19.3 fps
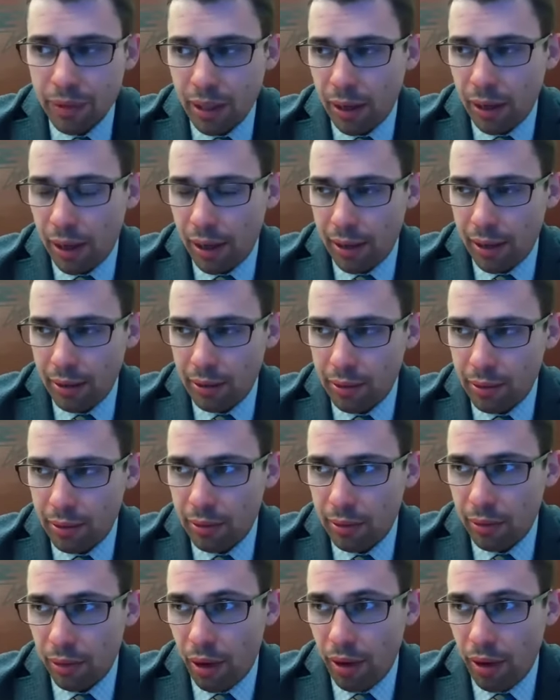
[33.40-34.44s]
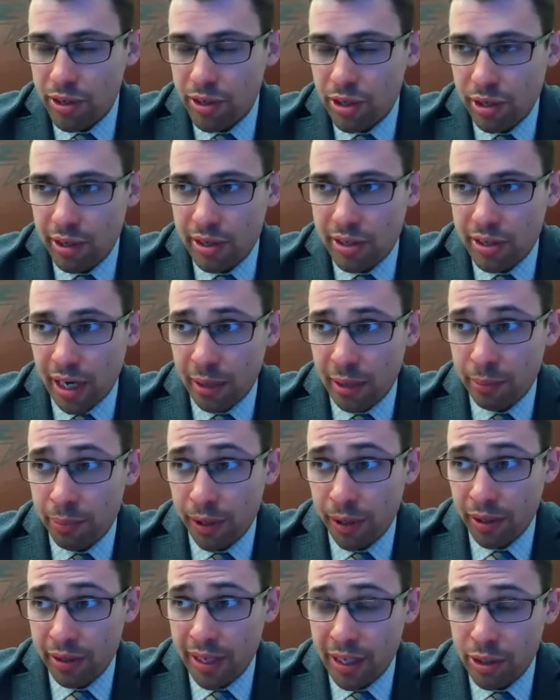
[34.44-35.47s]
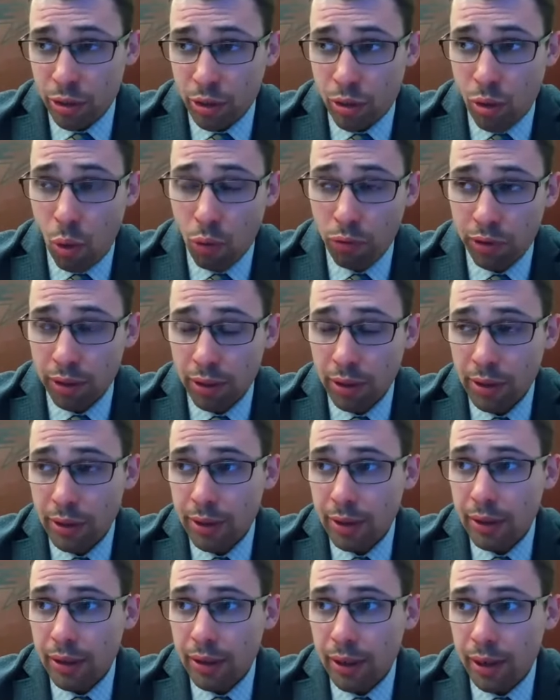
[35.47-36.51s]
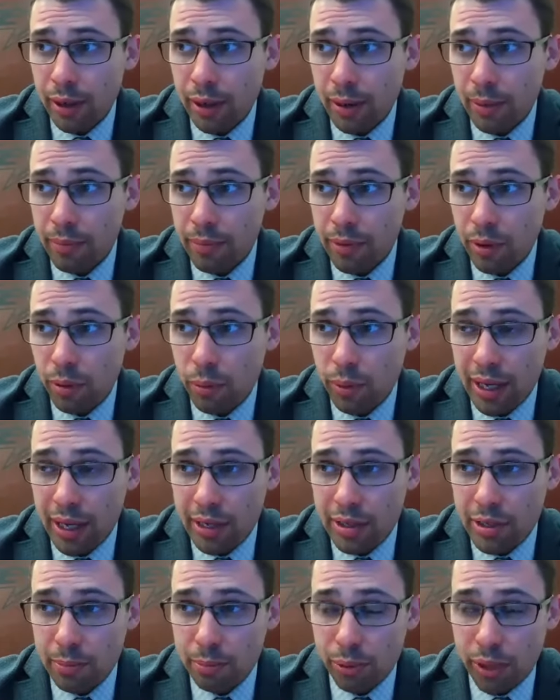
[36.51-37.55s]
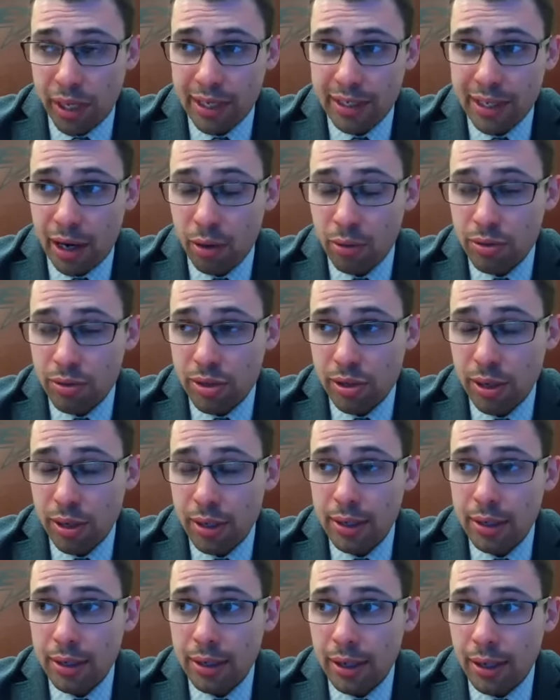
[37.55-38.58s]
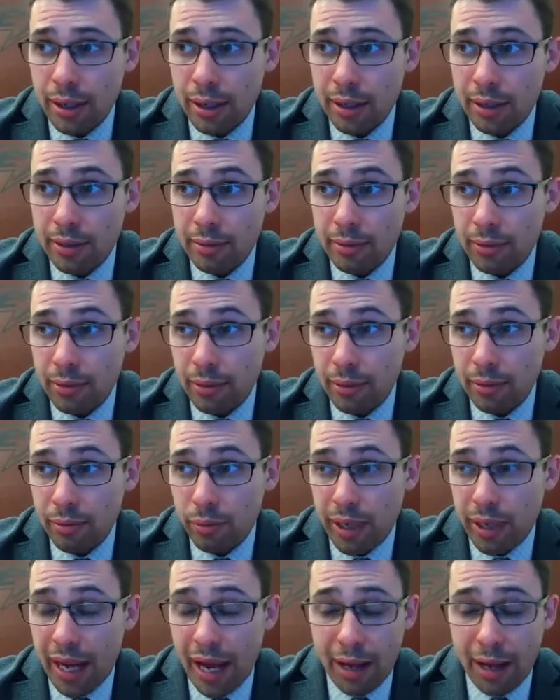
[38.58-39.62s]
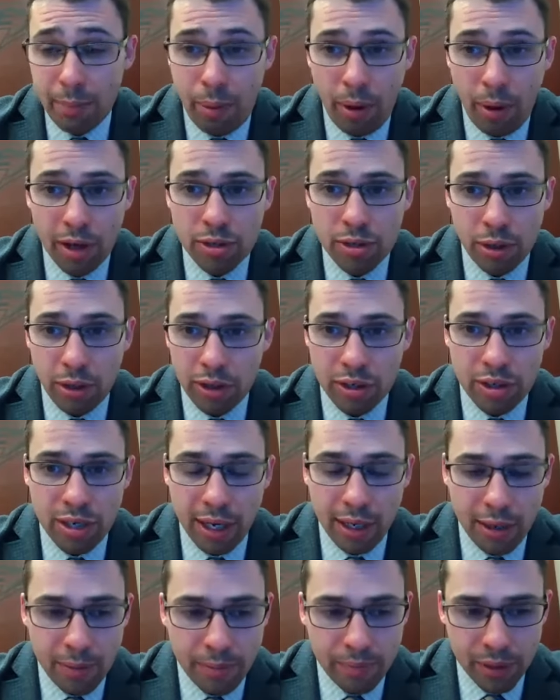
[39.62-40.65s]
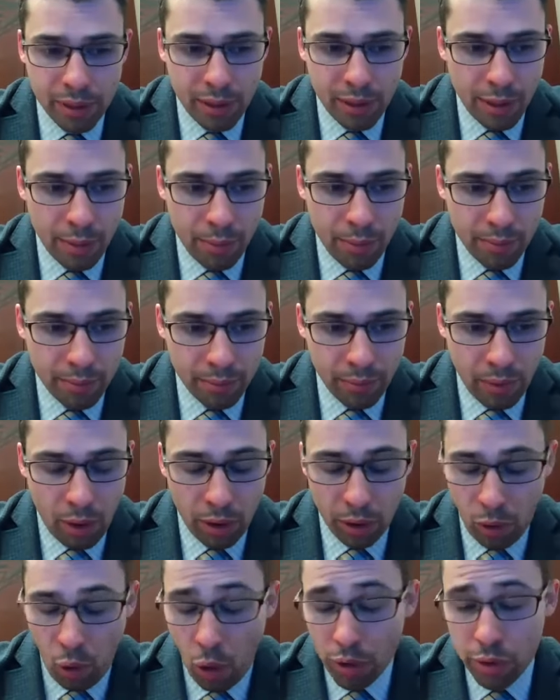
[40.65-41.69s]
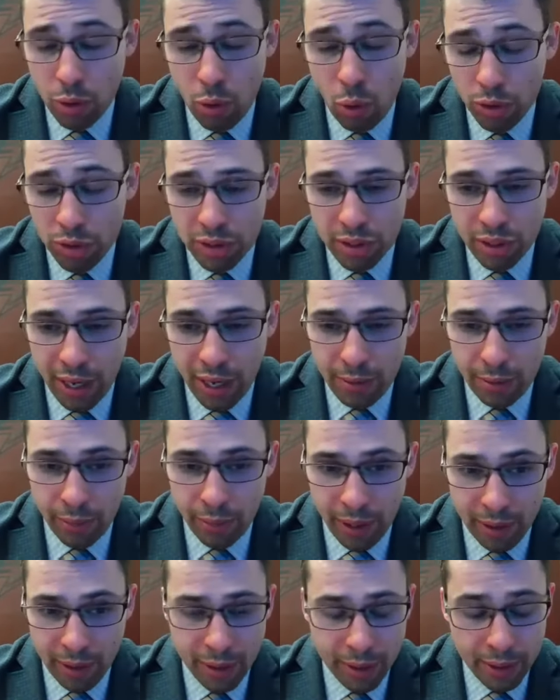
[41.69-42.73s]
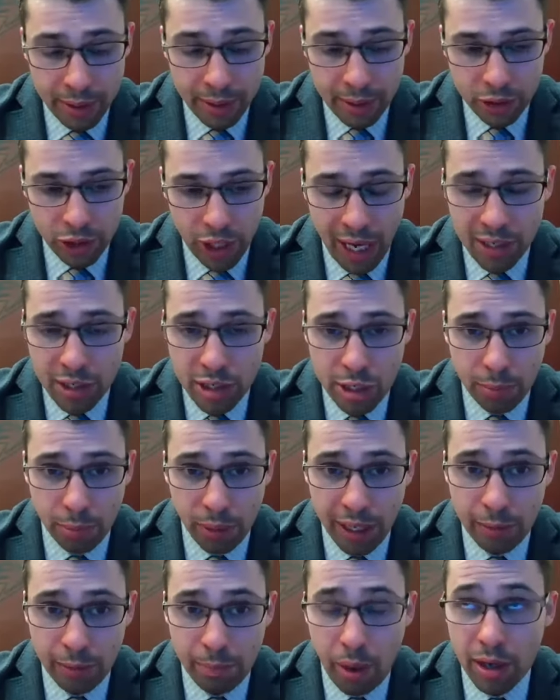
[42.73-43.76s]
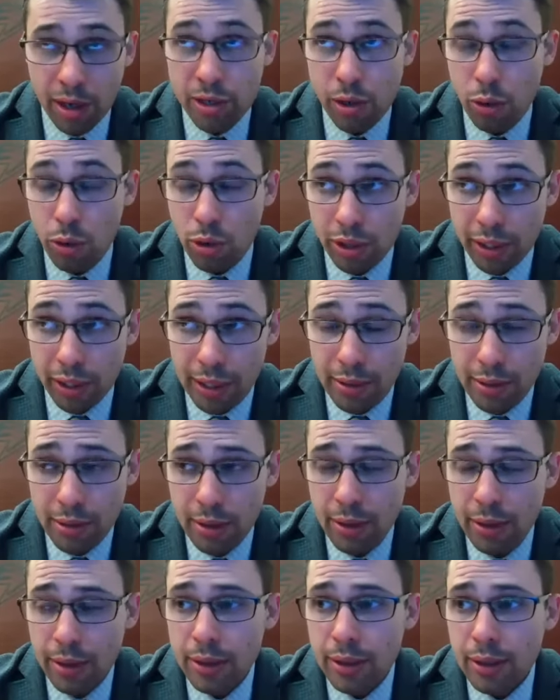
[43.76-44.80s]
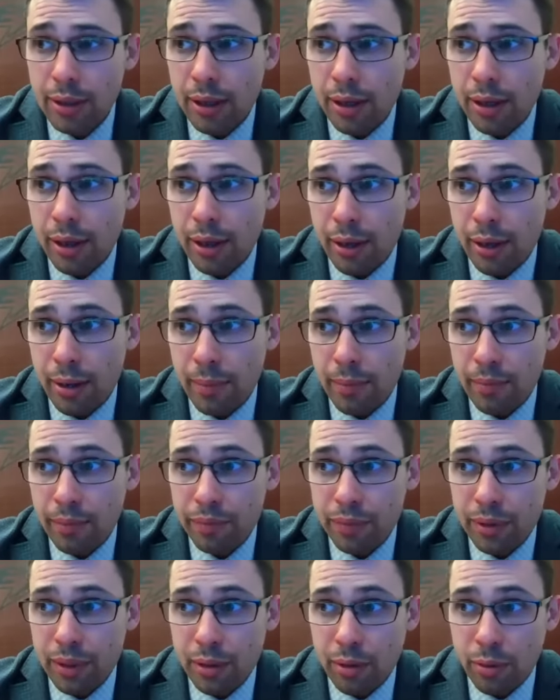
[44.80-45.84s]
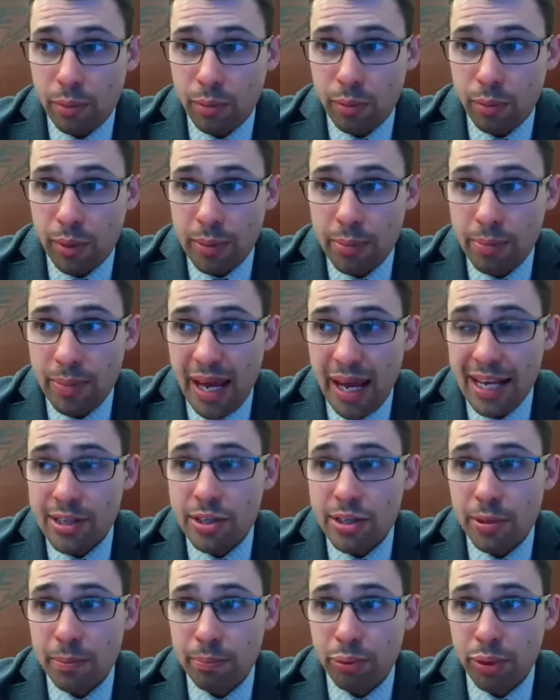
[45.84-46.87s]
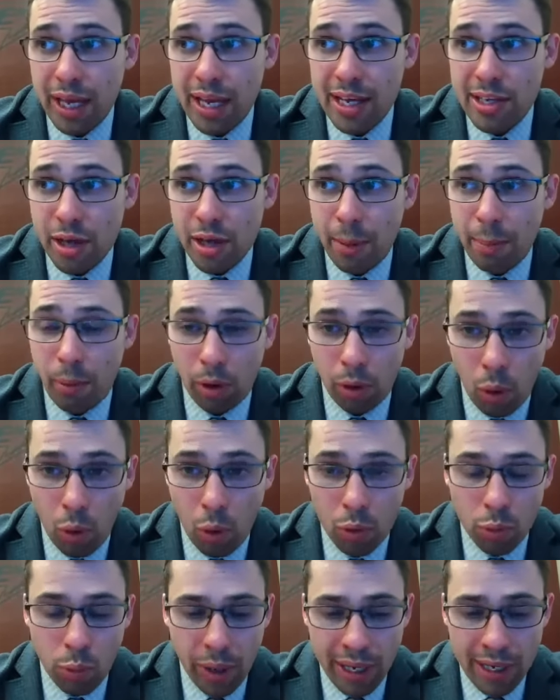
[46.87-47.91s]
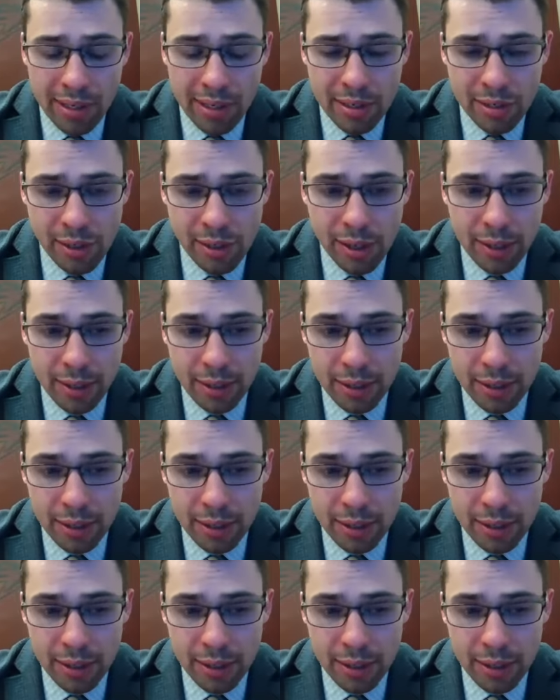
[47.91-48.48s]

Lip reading: Obviously, the second period they took over. We had some breakdowns, and we had pucks on our stick on all the goals tonight. We had chances to break pucks out clean. We made some plays up our own wings.